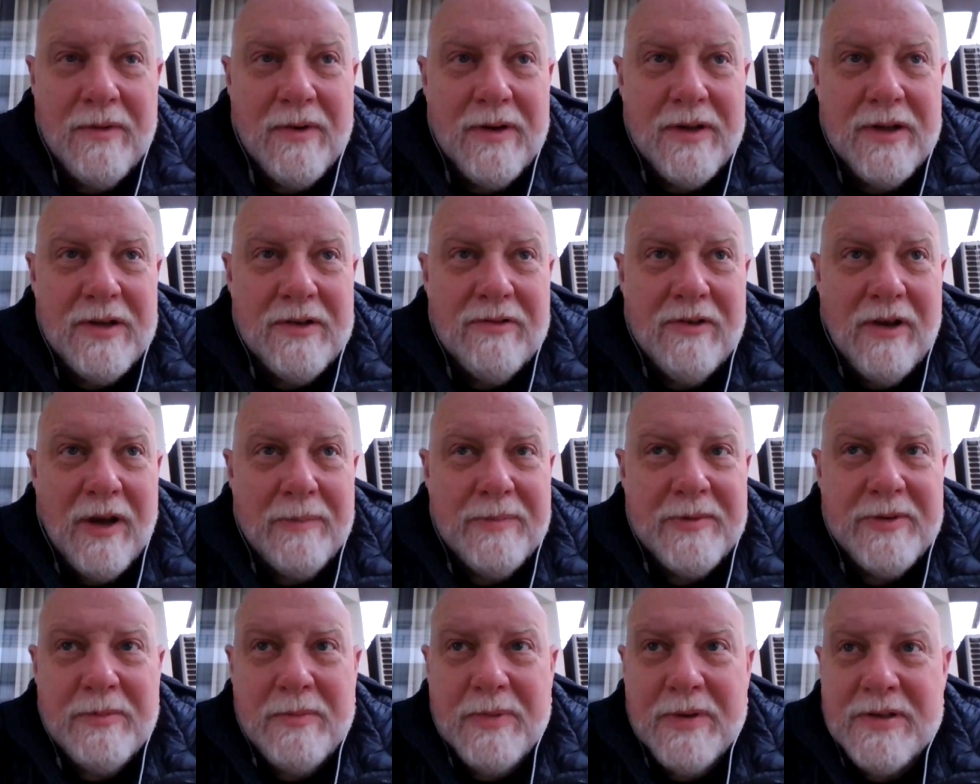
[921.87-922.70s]
where he
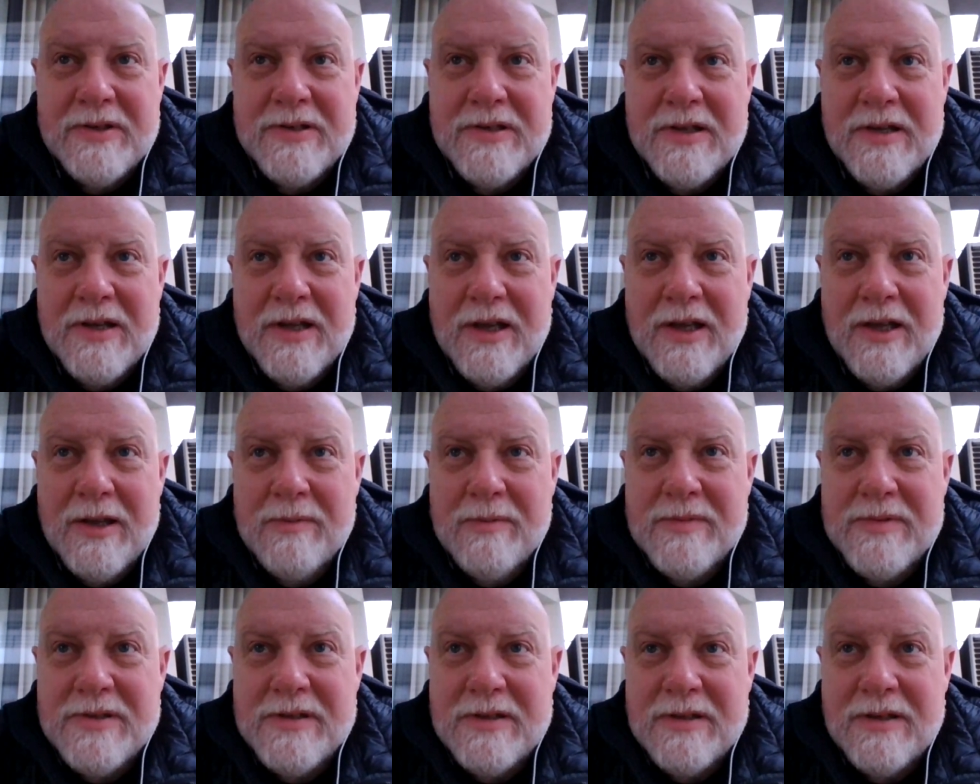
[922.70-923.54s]
drops a bunch of
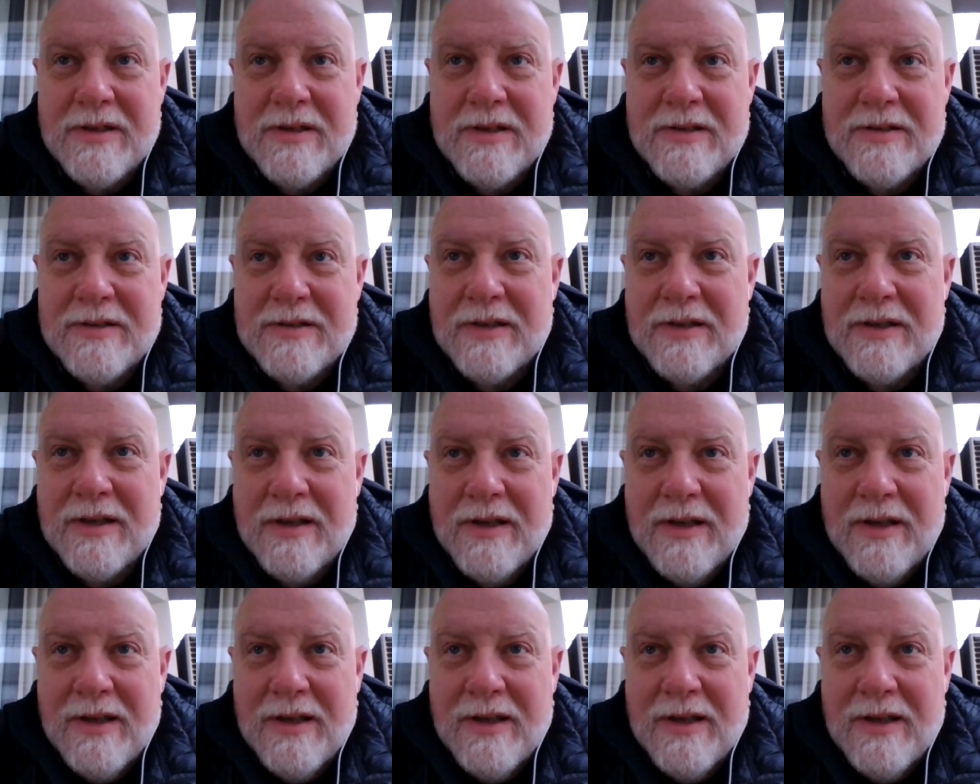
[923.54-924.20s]
names and he's like,